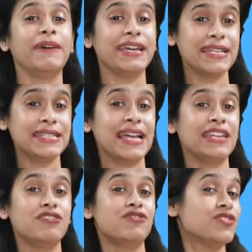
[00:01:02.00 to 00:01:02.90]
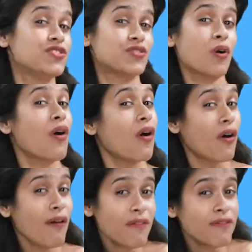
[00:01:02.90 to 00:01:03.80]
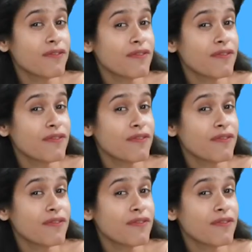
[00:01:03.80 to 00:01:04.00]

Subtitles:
pays an interest of